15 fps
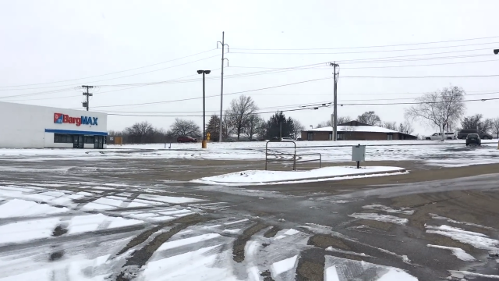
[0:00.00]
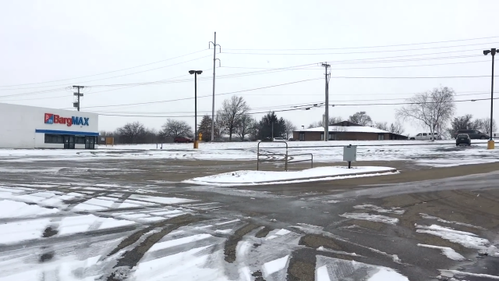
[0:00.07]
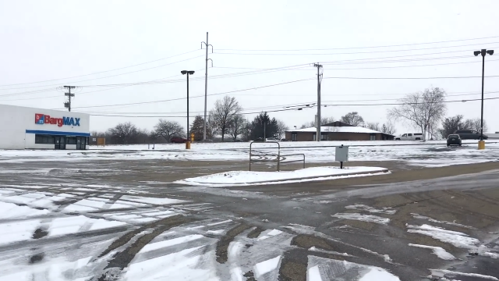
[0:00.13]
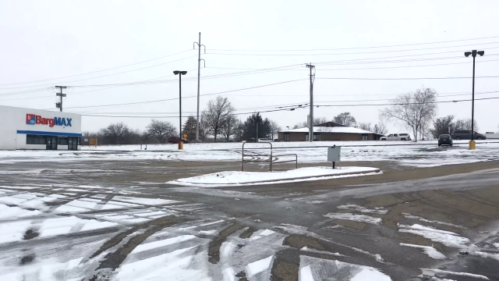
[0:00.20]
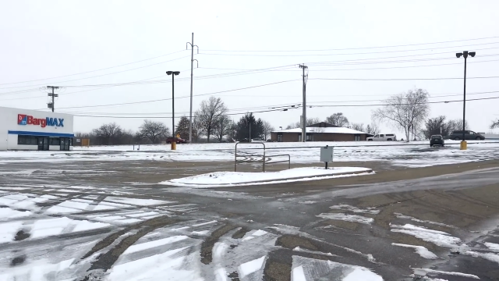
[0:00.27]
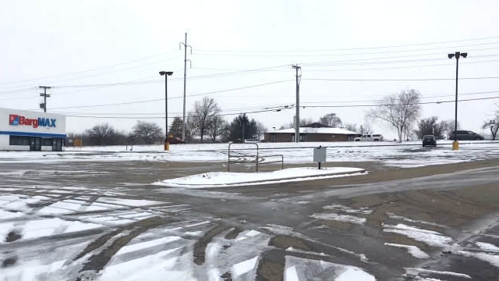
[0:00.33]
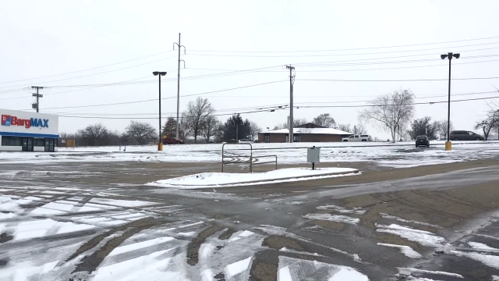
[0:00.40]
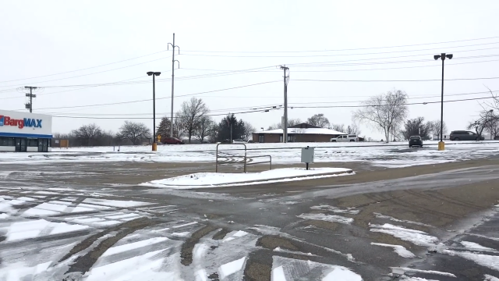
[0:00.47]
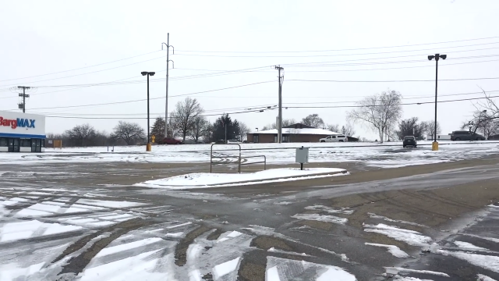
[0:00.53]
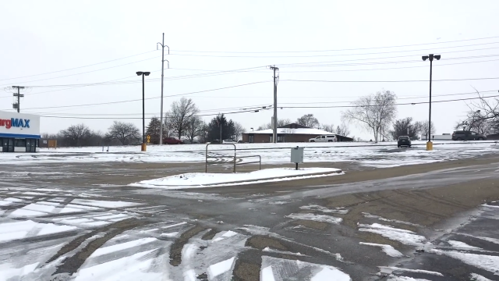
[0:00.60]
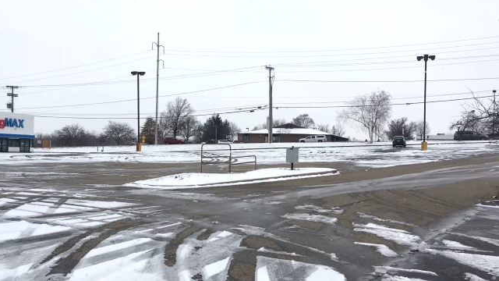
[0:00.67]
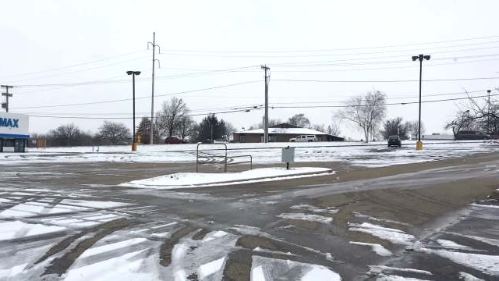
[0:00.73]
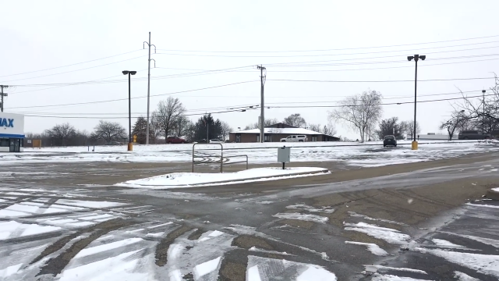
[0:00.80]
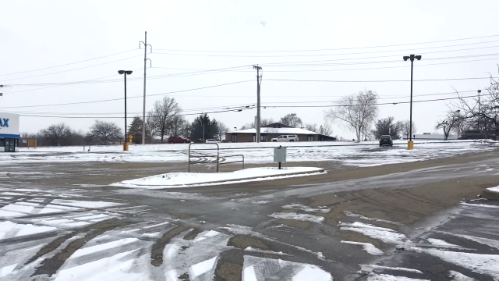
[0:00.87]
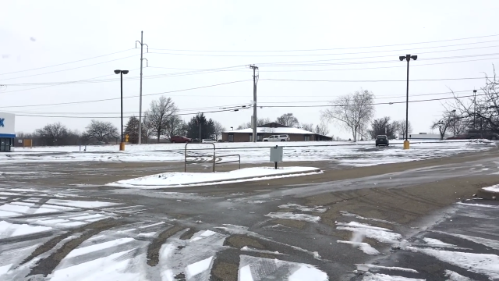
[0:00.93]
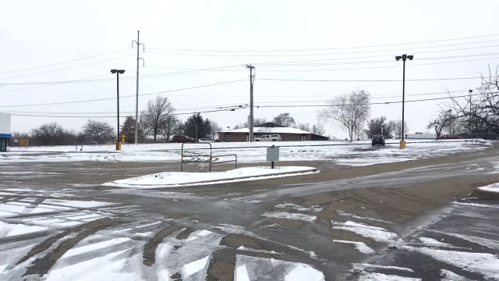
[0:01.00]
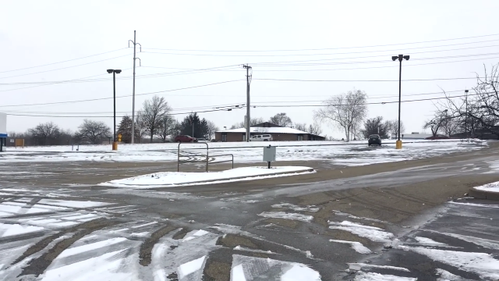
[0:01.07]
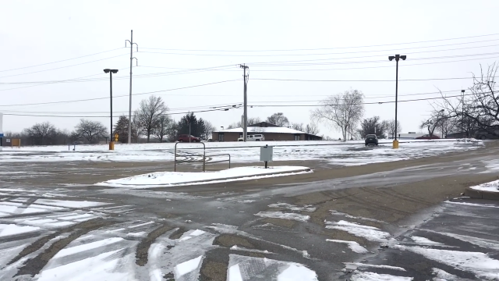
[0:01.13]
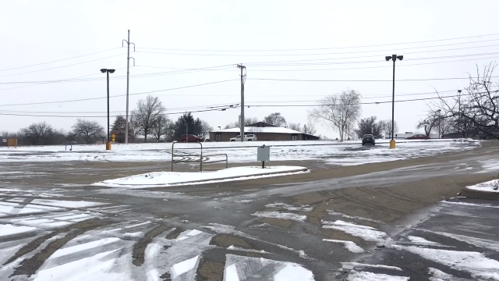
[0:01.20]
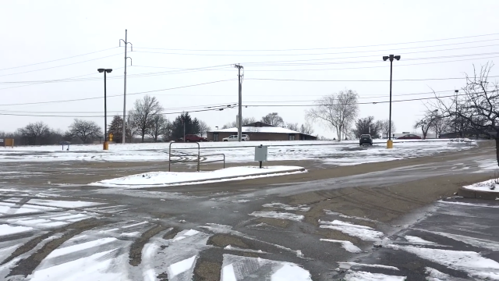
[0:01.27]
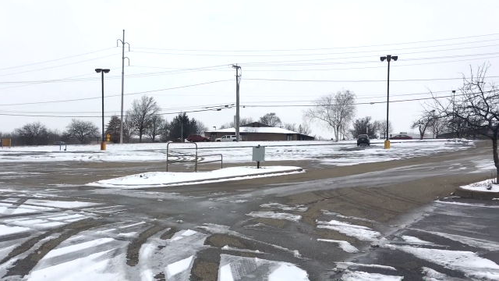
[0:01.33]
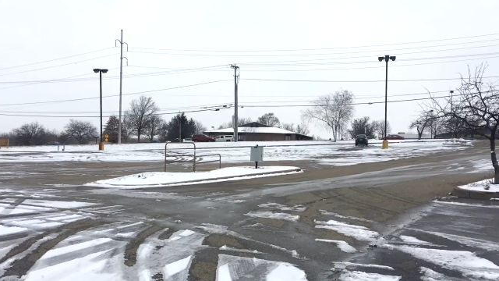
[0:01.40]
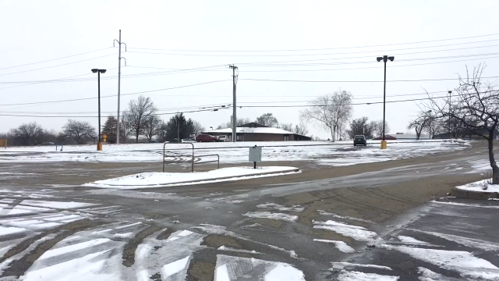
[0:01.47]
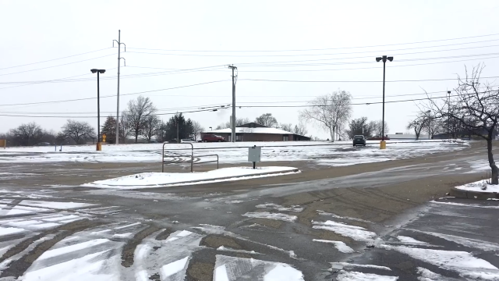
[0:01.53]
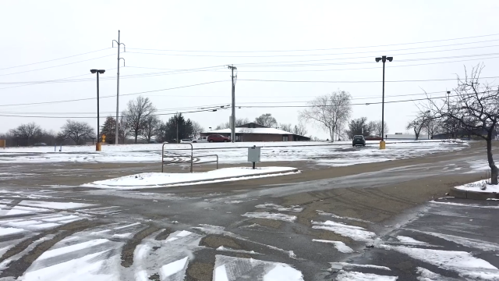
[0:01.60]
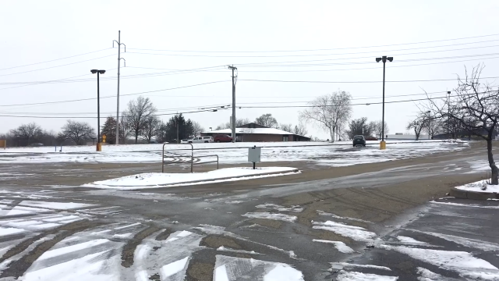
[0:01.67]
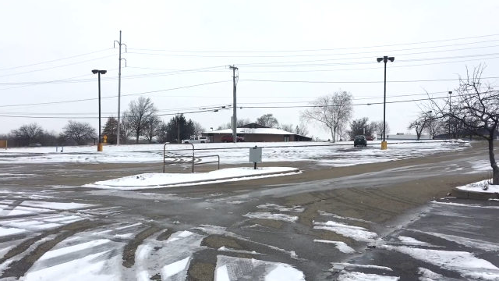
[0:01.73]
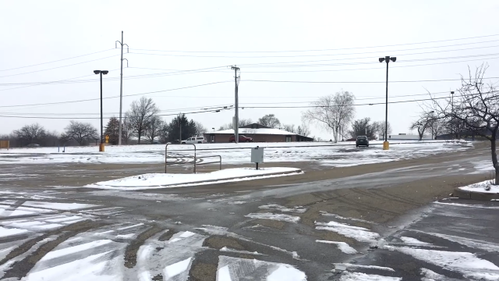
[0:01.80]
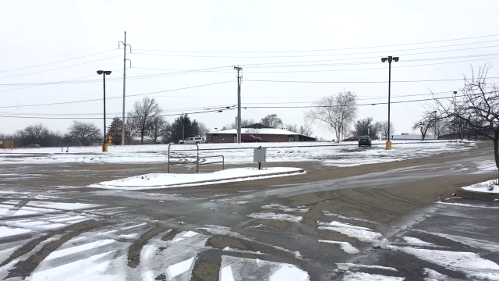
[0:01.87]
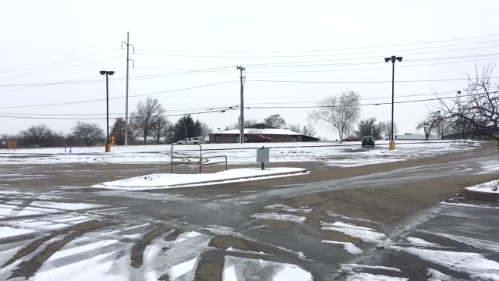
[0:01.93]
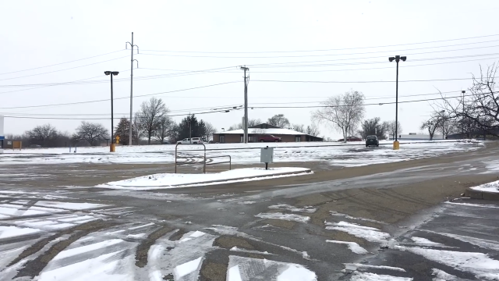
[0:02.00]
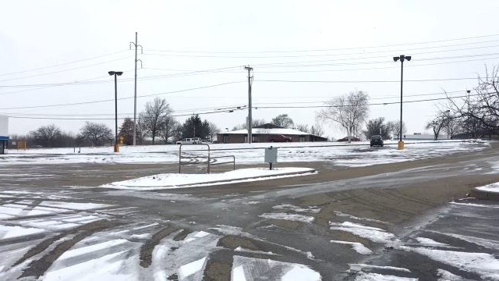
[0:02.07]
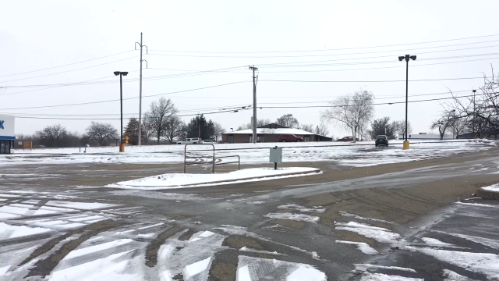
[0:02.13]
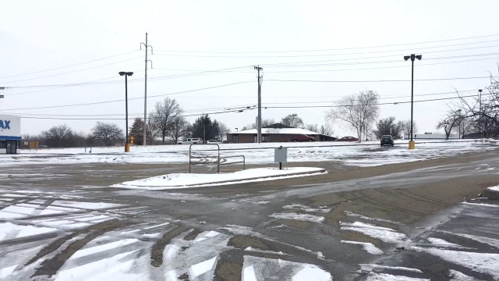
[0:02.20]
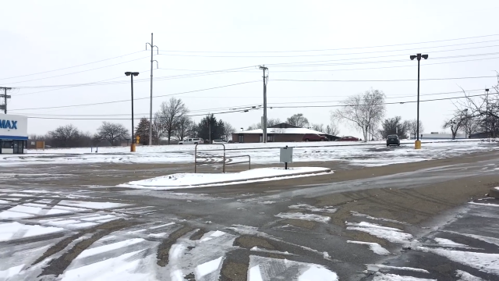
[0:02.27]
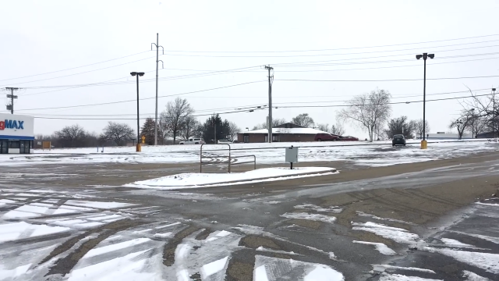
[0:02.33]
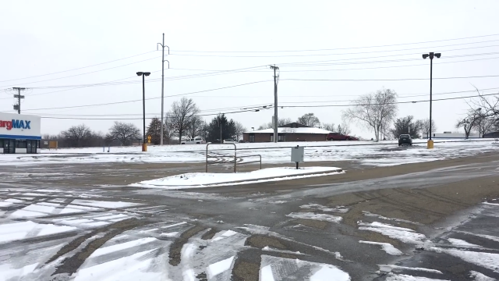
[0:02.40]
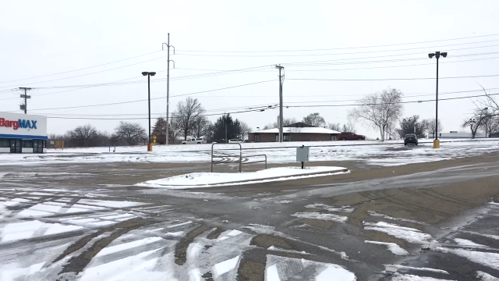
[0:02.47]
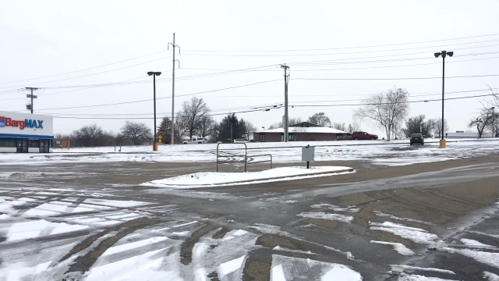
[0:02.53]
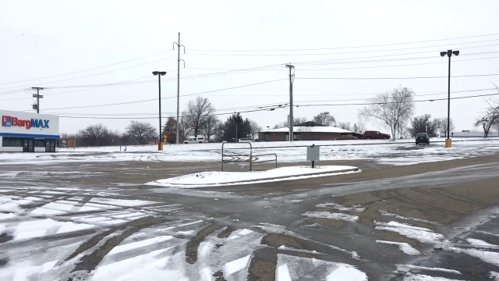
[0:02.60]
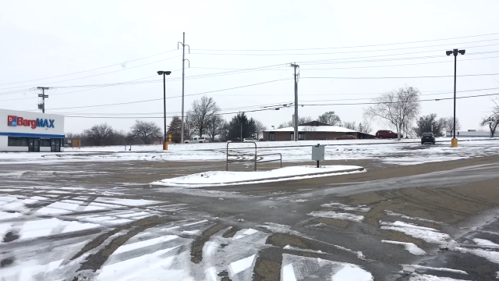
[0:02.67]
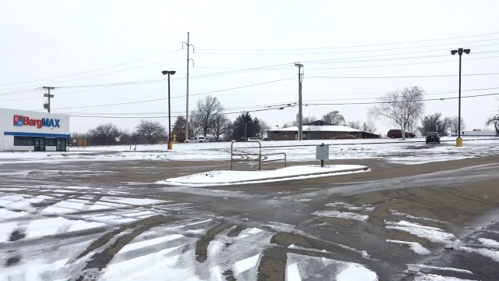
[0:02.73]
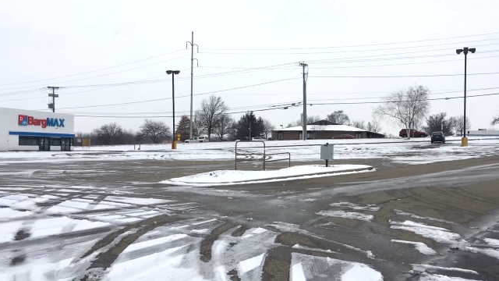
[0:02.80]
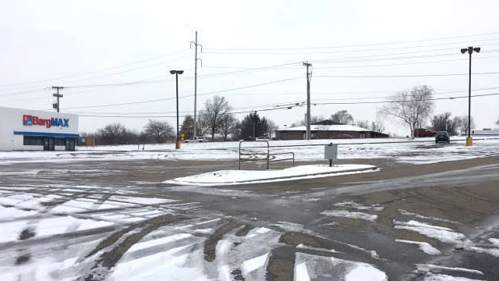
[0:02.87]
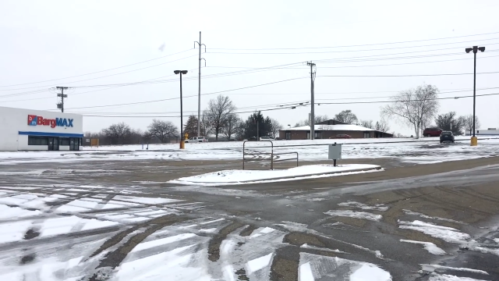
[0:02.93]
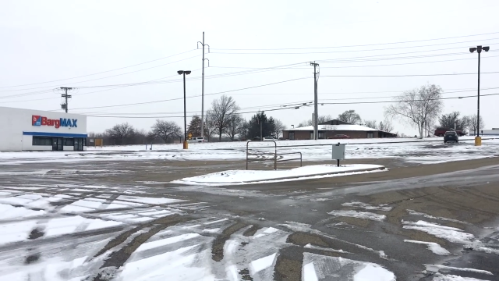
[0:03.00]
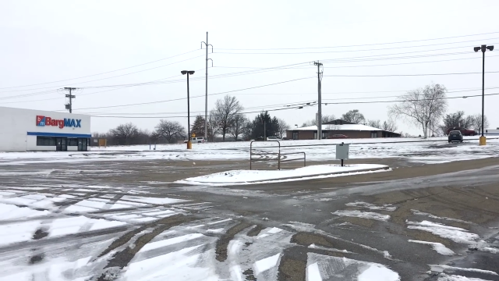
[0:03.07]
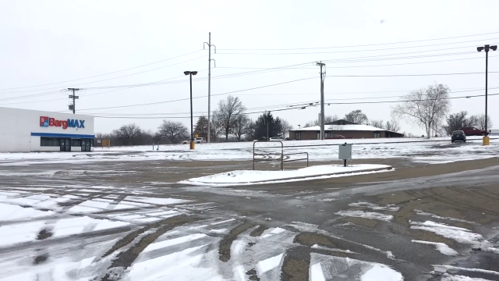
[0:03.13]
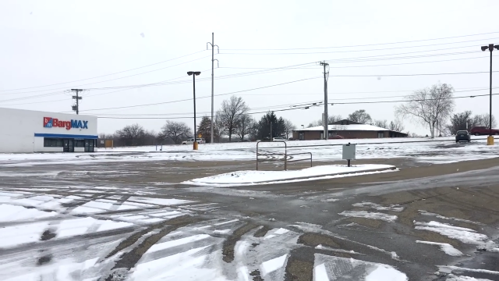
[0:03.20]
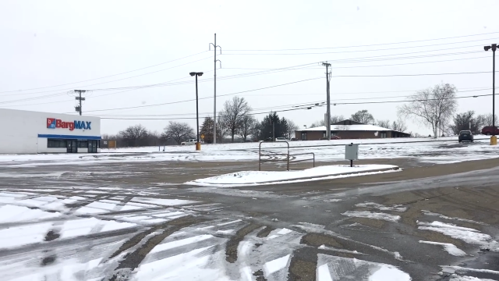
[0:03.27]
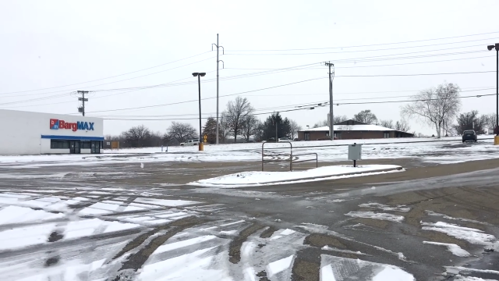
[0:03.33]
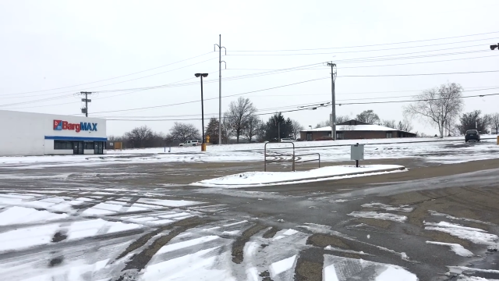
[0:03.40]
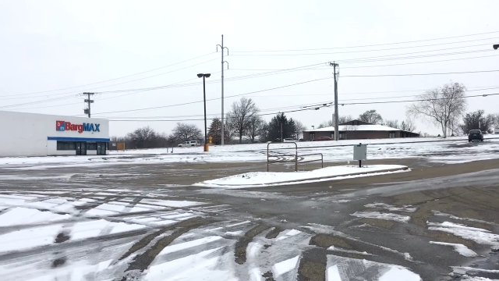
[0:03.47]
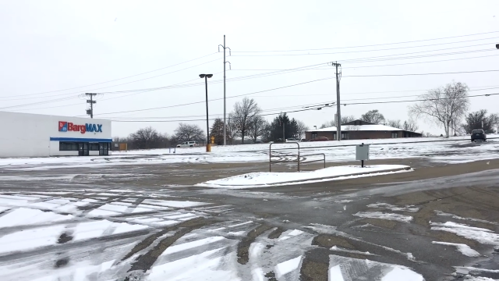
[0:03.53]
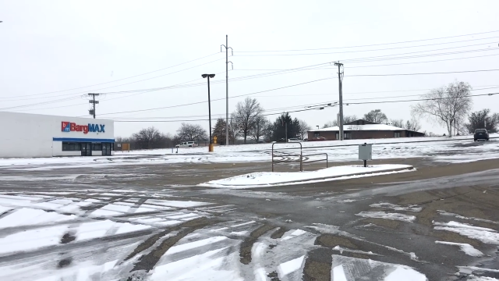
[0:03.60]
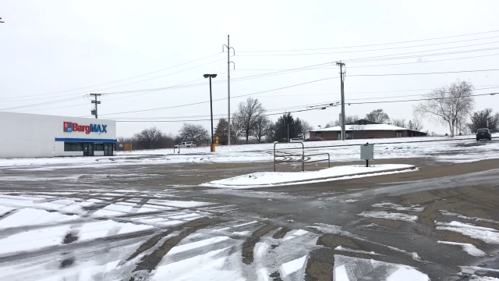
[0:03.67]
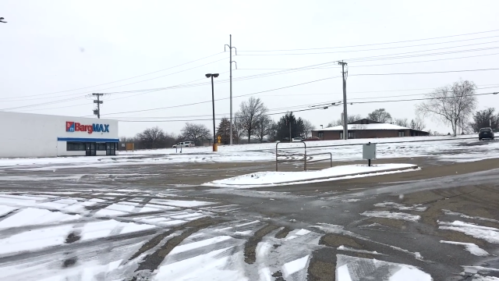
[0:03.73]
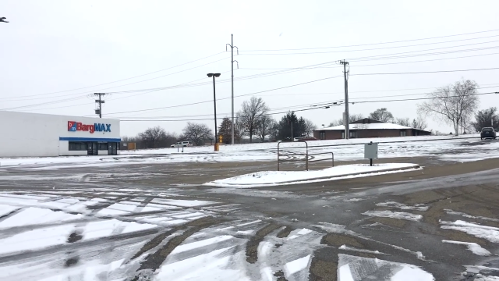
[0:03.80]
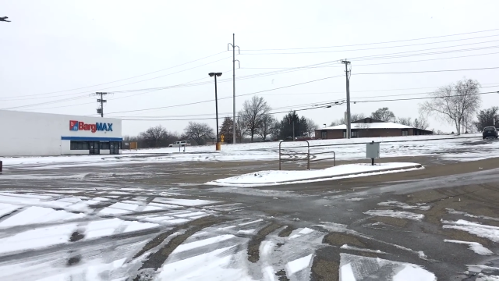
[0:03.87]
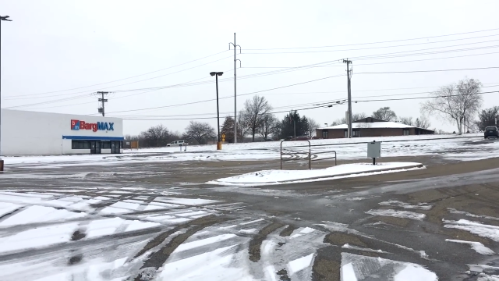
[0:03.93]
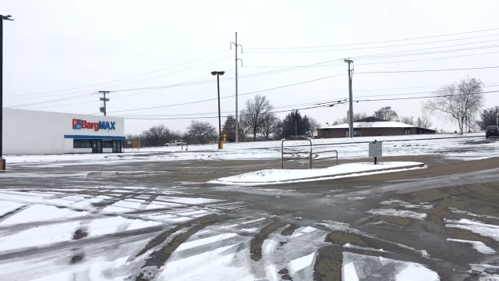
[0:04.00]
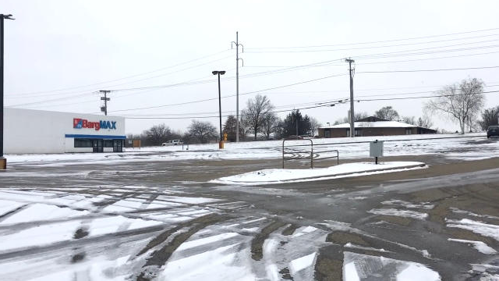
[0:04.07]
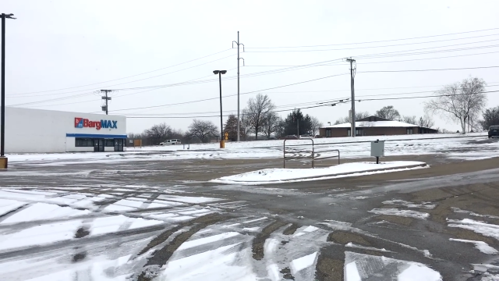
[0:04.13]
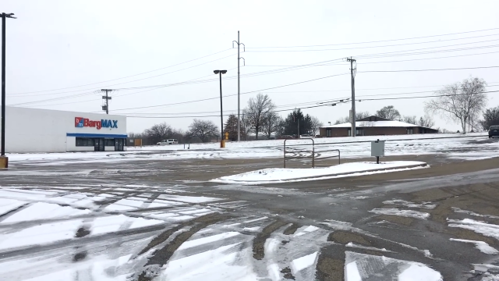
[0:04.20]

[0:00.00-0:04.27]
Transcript: [unreadable: no face in view]